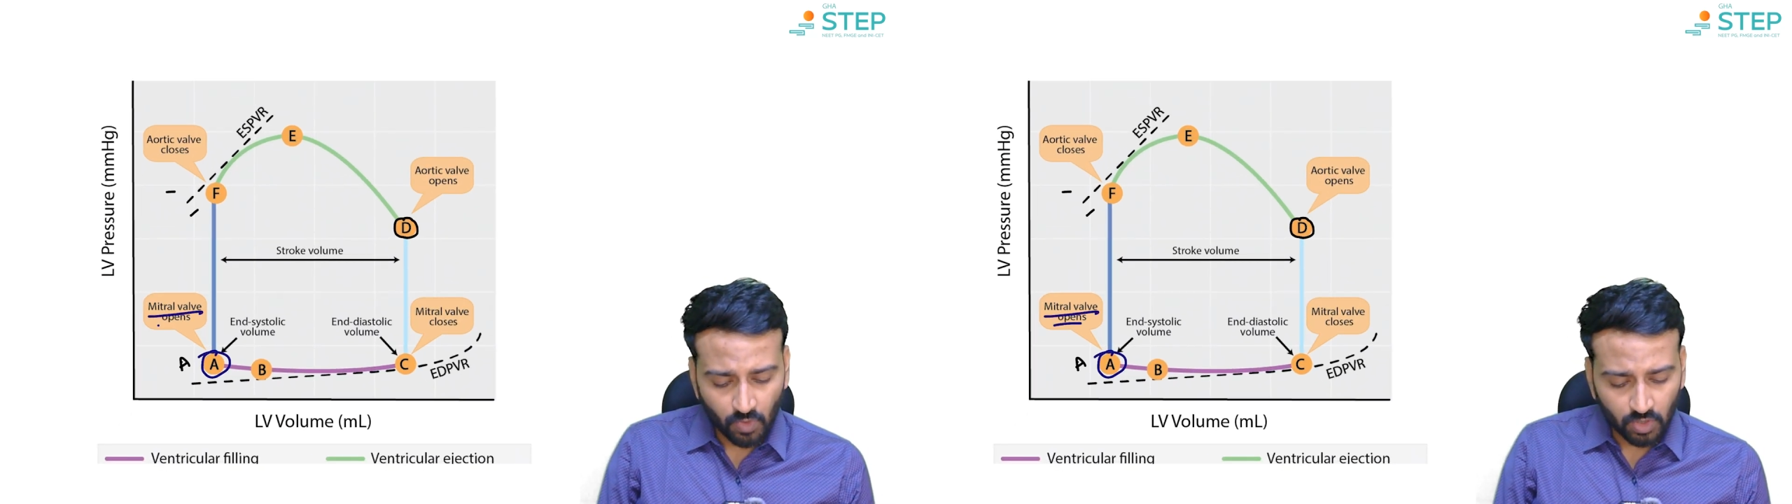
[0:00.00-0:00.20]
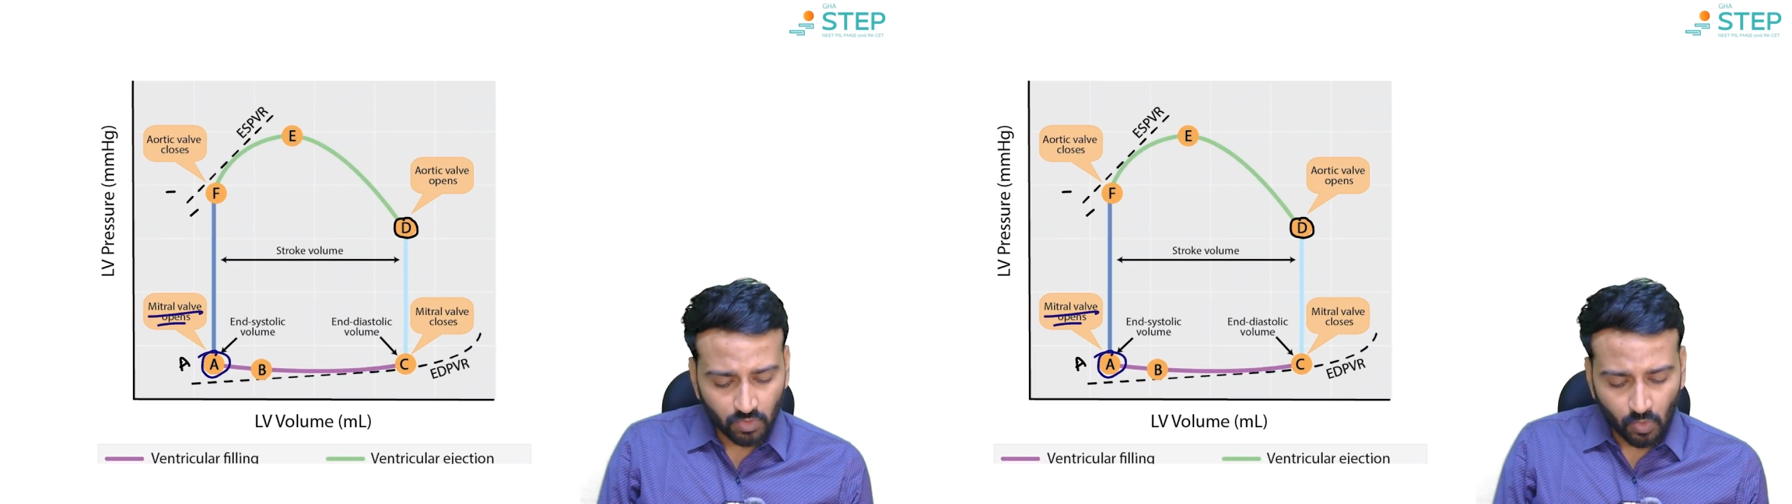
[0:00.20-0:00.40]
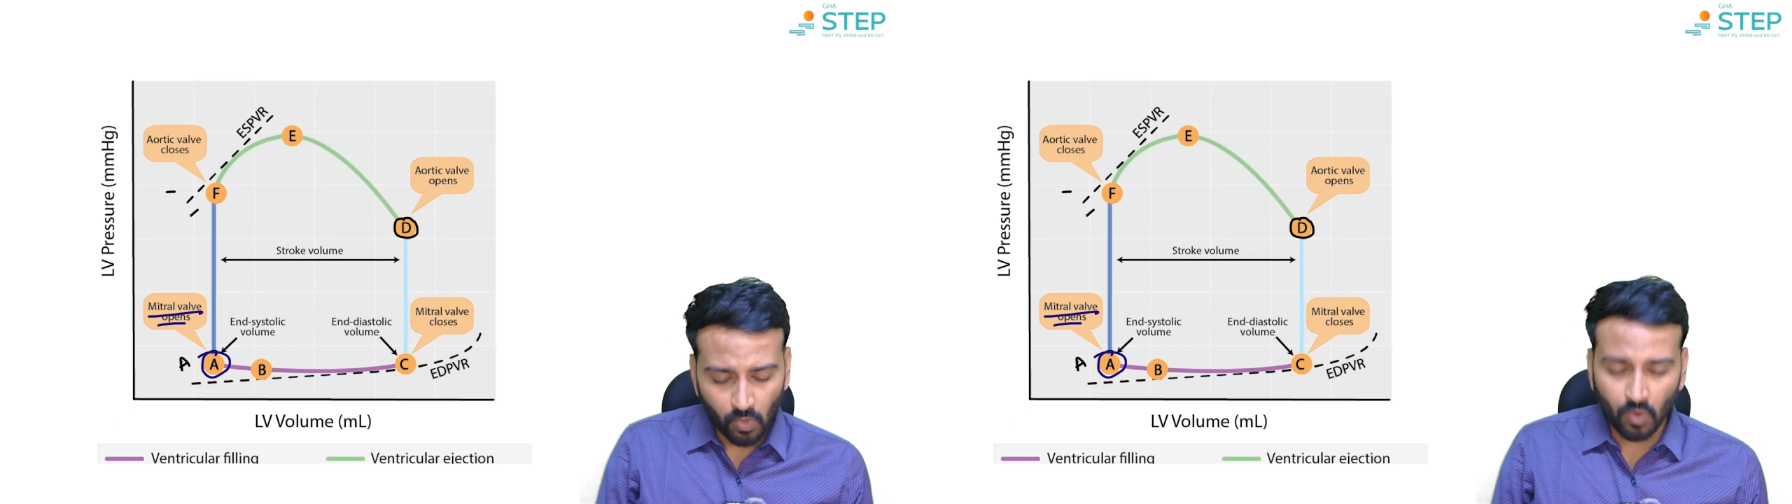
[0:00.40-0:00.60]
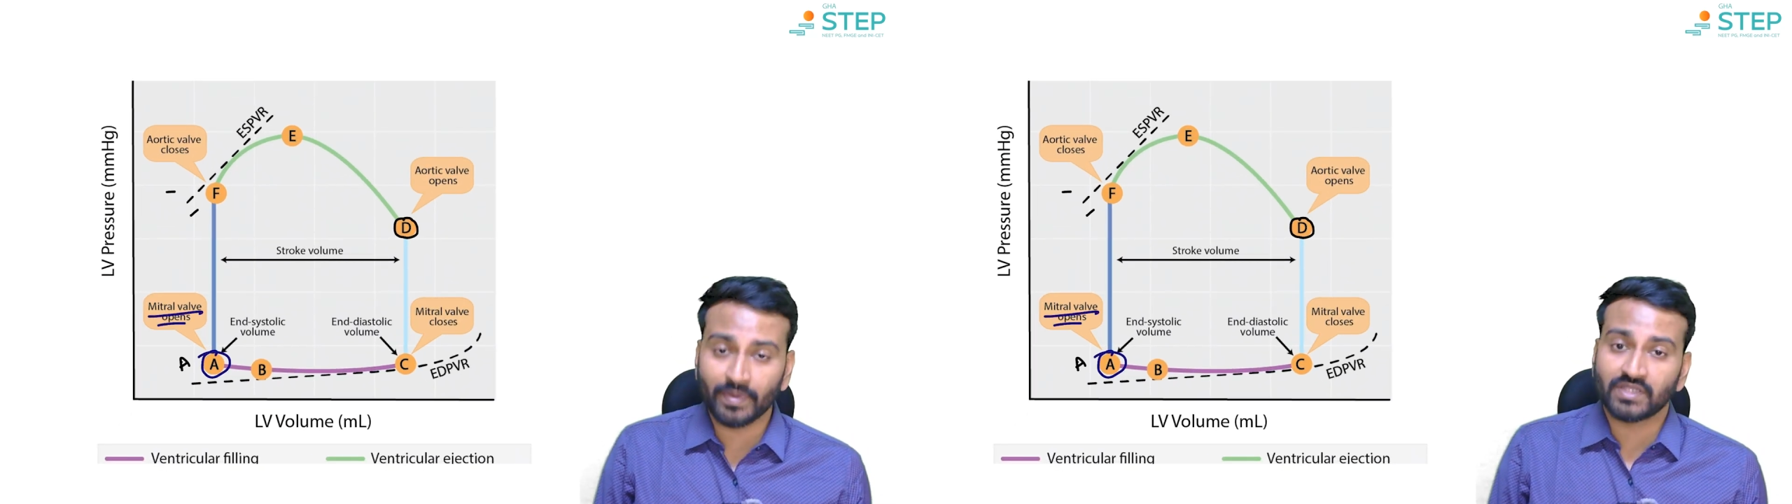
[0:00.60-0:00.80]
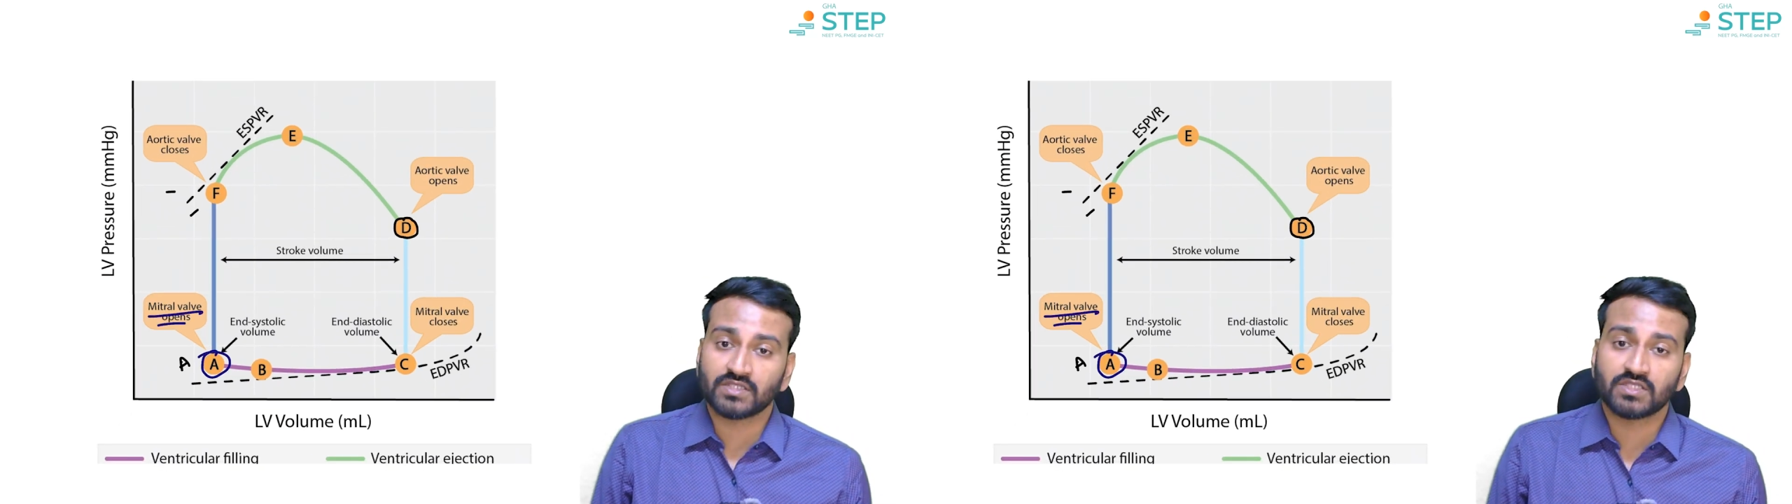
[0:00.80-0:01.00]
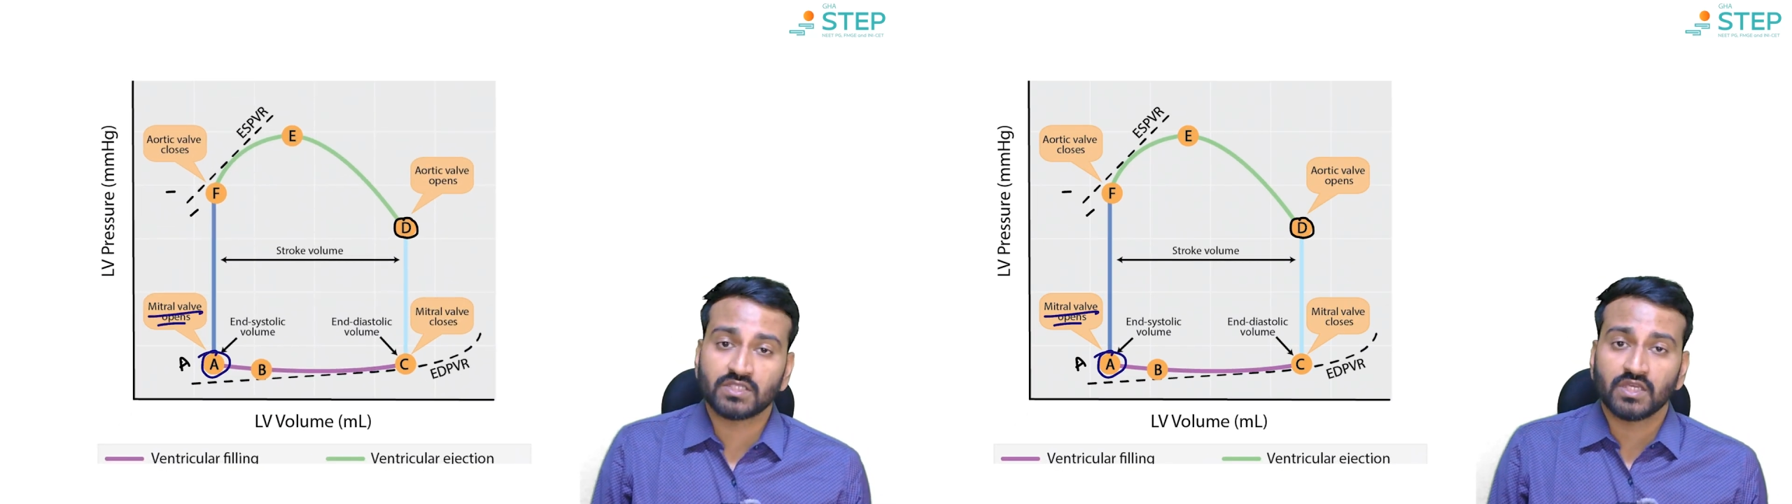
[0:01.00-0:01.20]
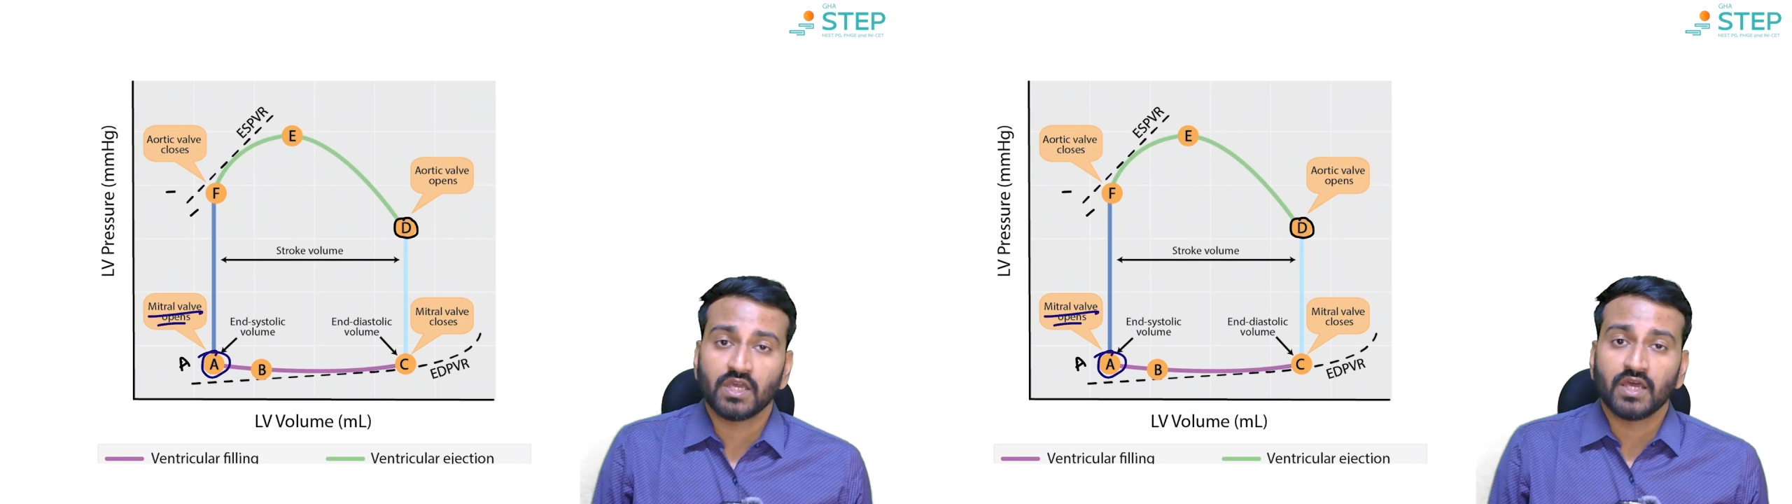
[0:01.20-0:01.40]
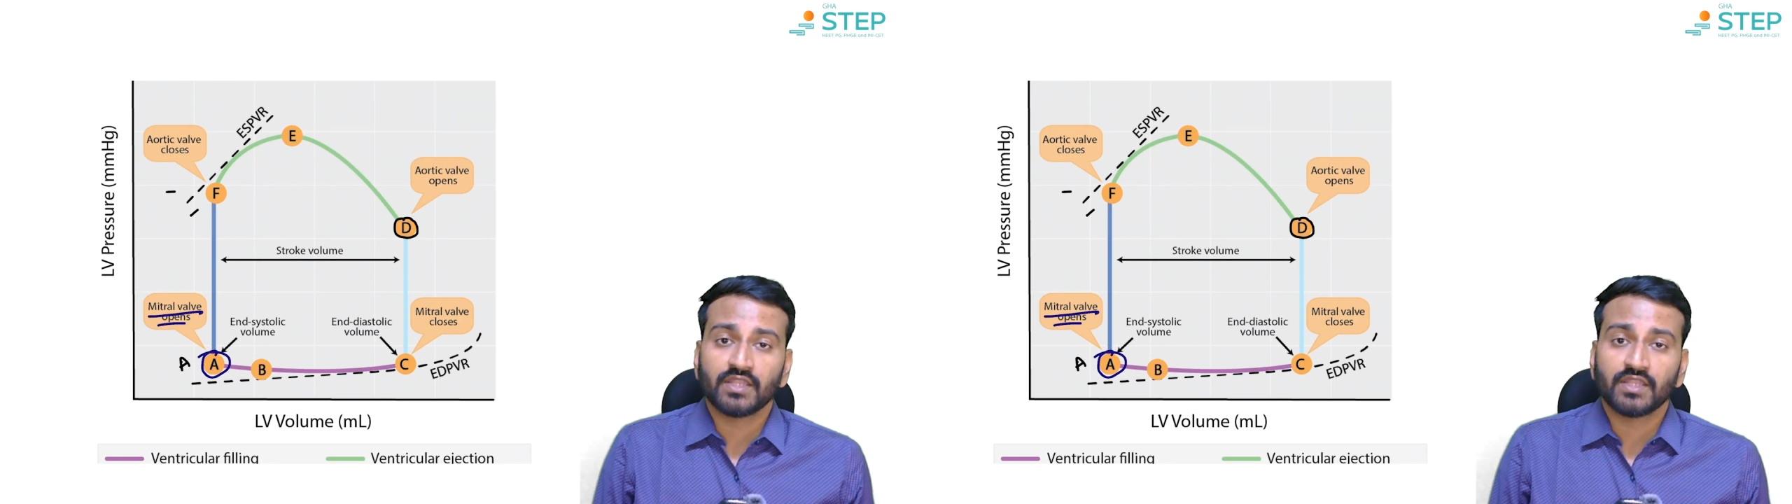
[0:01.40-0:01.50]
valve opens.